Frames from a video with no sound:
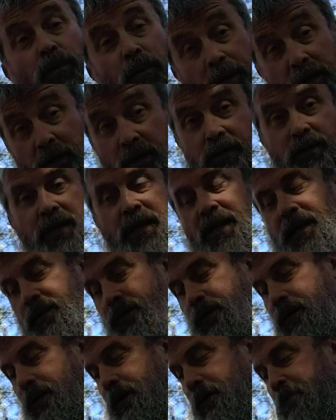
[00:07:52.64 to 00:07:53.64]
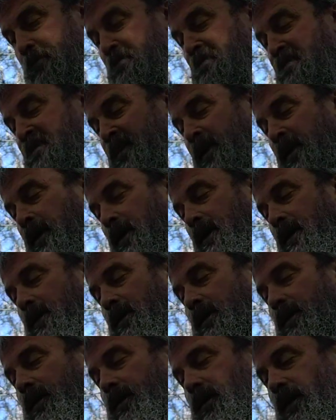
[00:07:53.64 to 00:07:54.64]
where you're safe.
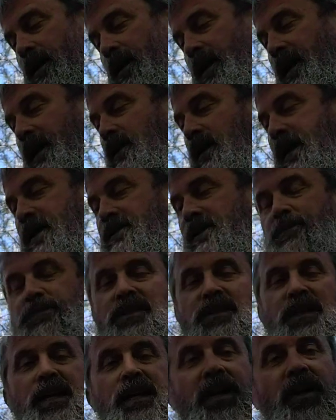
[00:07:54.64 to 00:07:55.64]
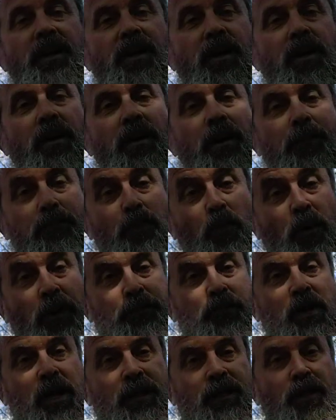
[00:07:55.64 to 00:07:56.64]
And as I'm sitting here, what
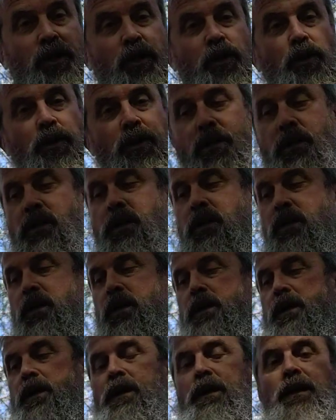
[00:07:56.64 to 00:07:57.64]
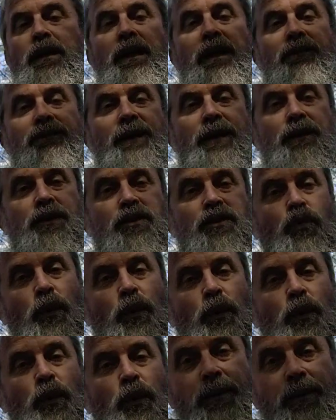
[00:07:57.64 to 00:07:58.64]
I'm trying to do, I found a
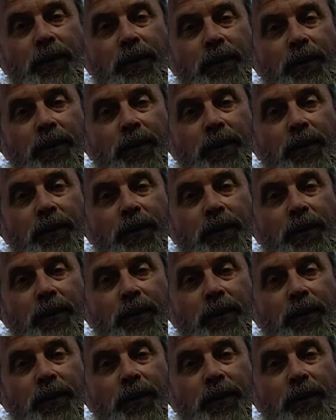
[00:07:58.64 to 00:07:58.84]
sweet gum, and